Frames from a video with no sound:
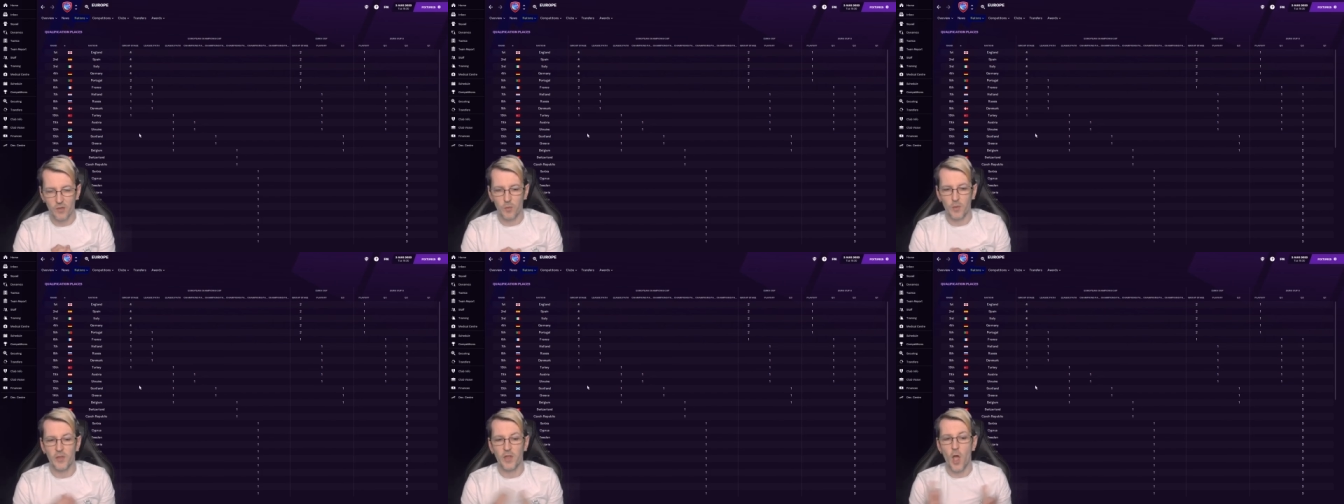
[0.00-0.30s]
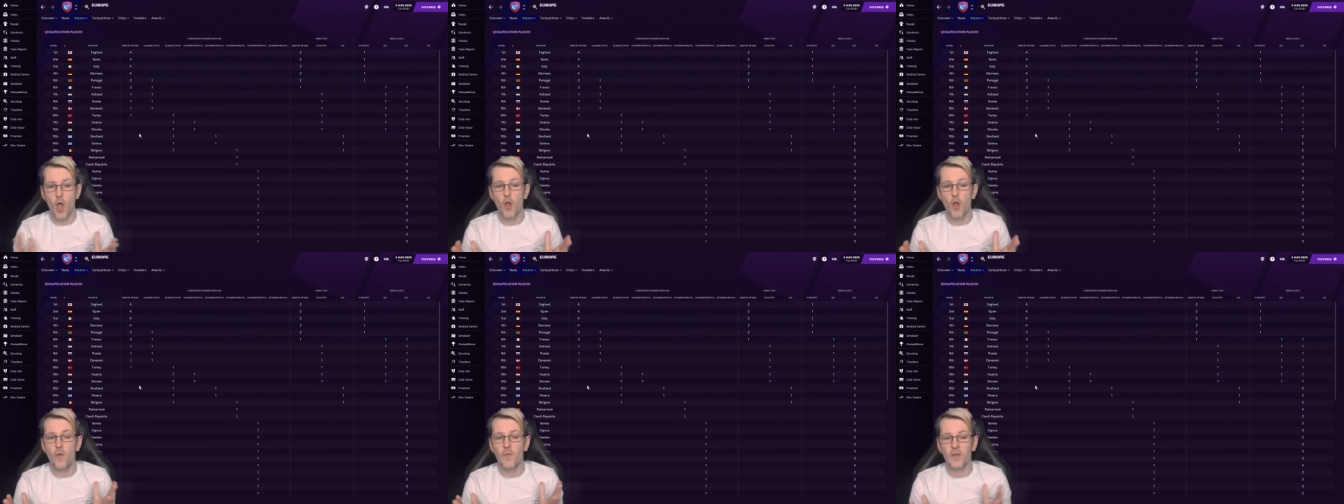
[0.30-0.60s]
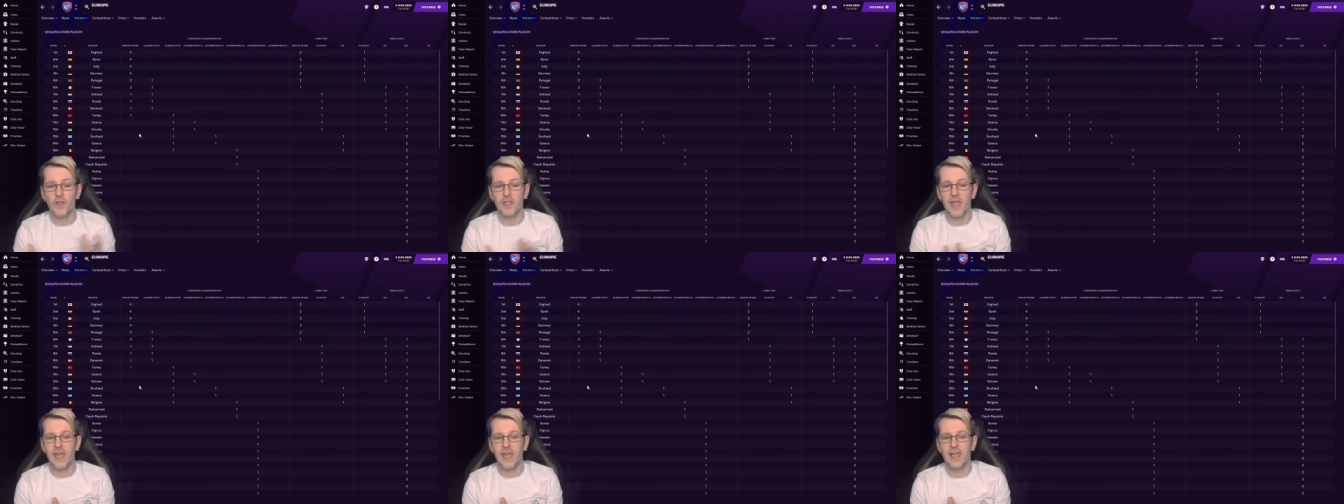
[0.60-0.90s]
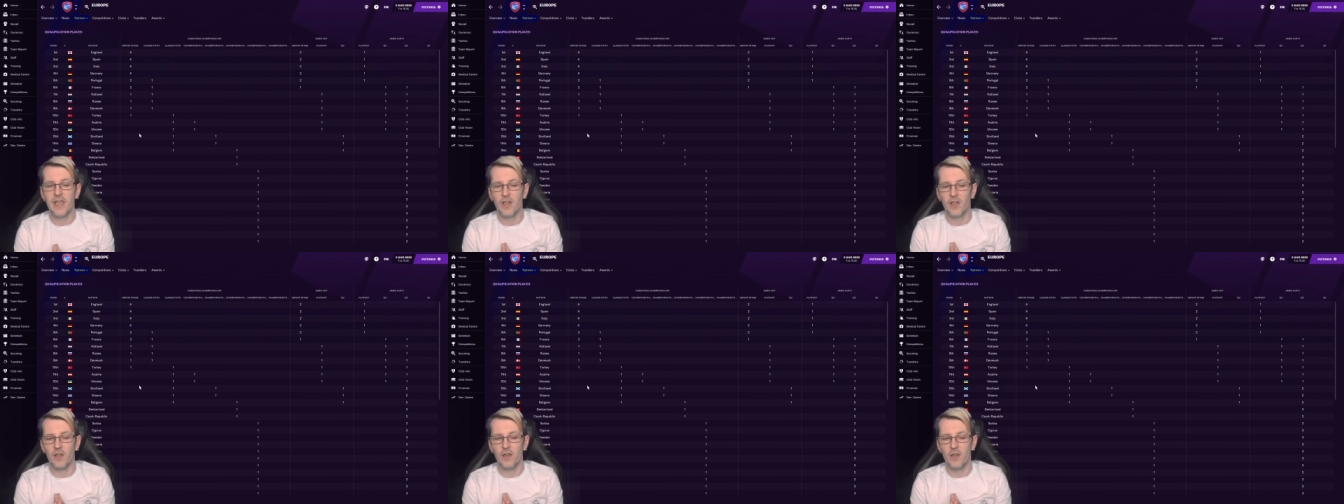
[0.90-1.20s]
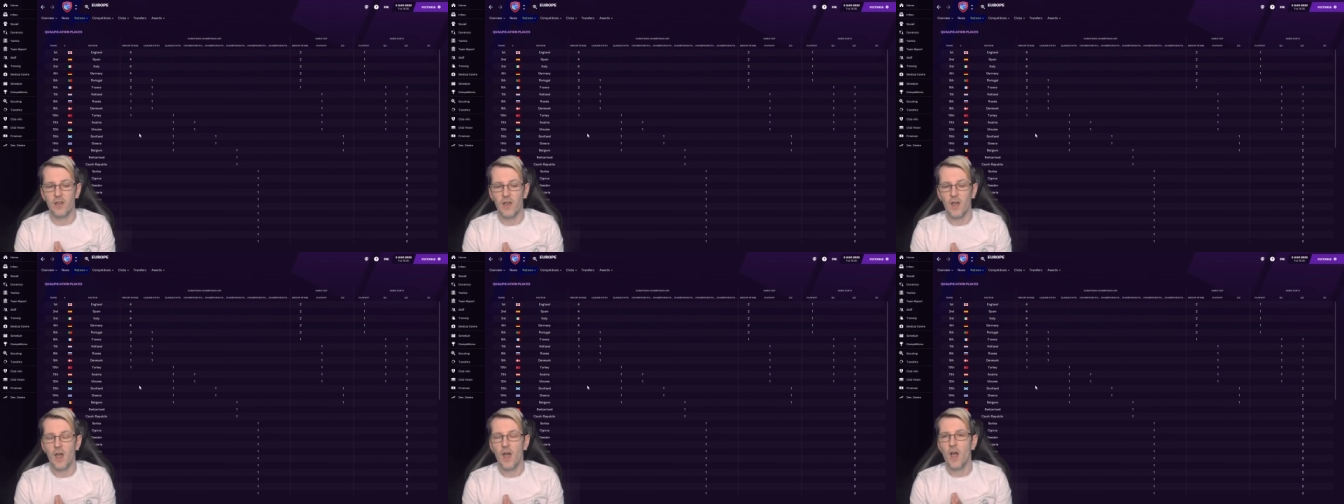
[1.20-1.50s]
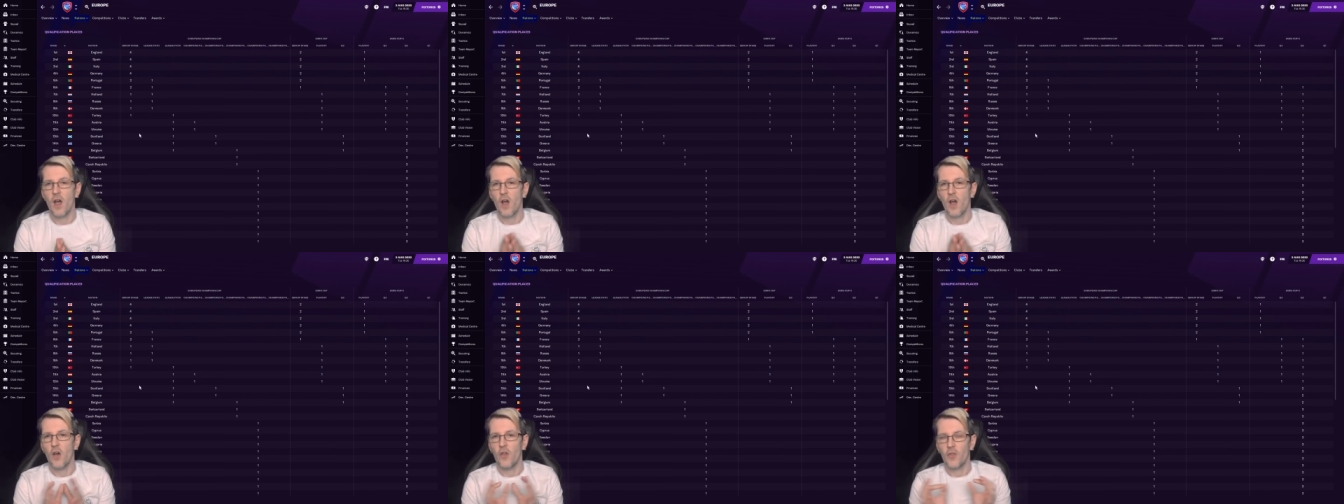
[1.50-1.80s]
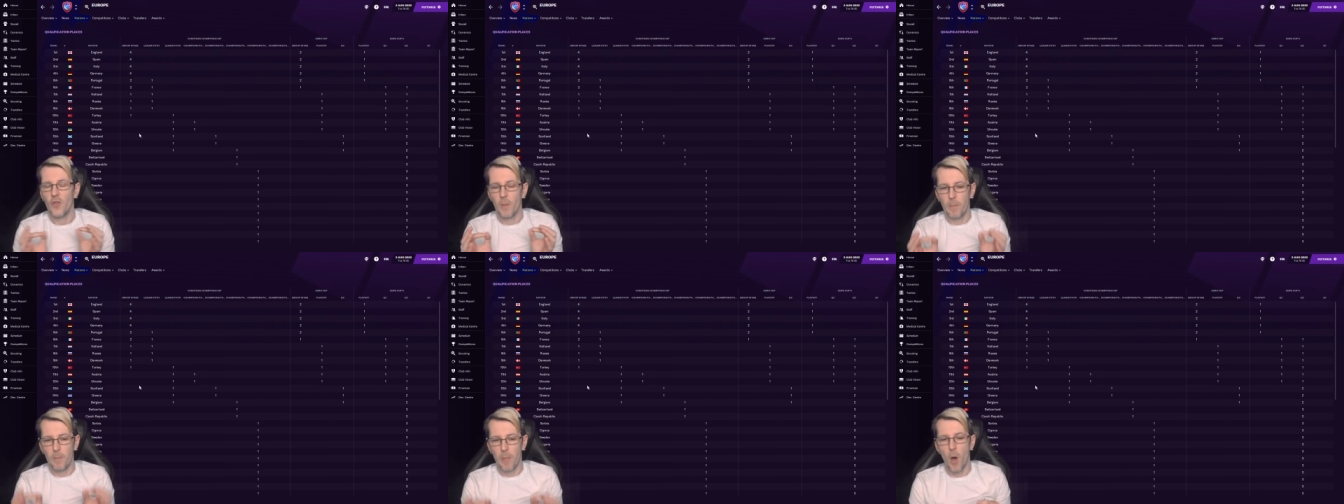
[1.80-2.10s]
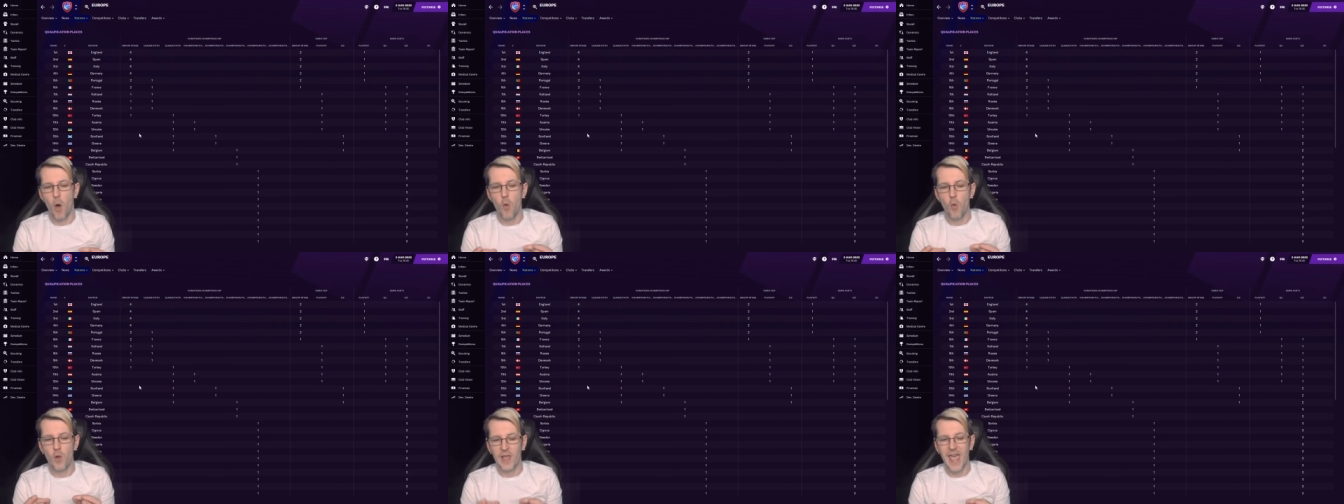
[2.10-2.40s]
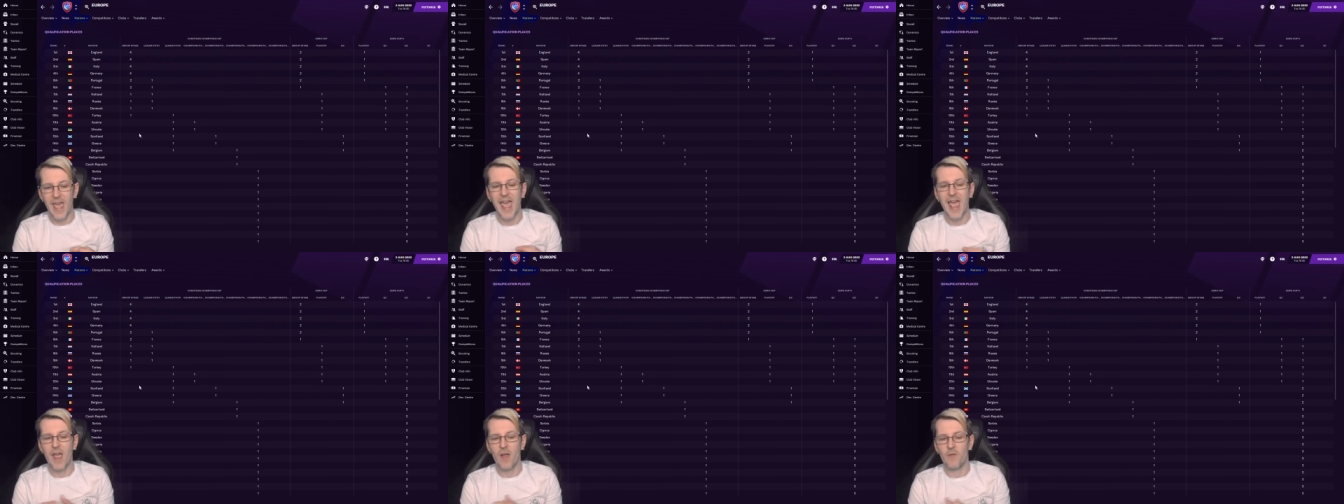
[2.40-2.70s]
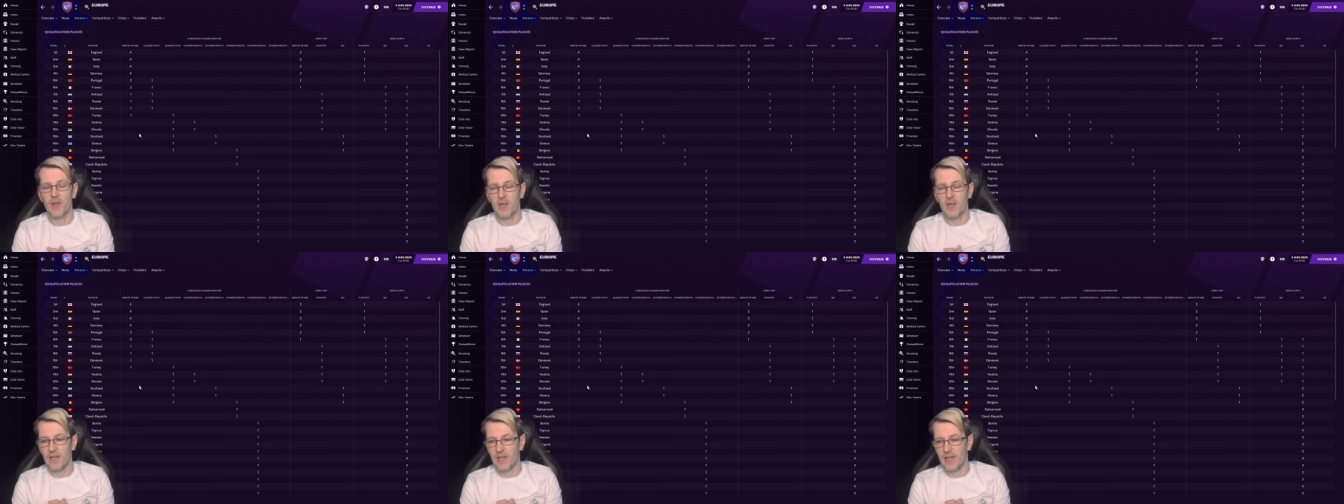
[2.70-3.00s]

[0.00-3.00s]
we've overtaken the Bulgarian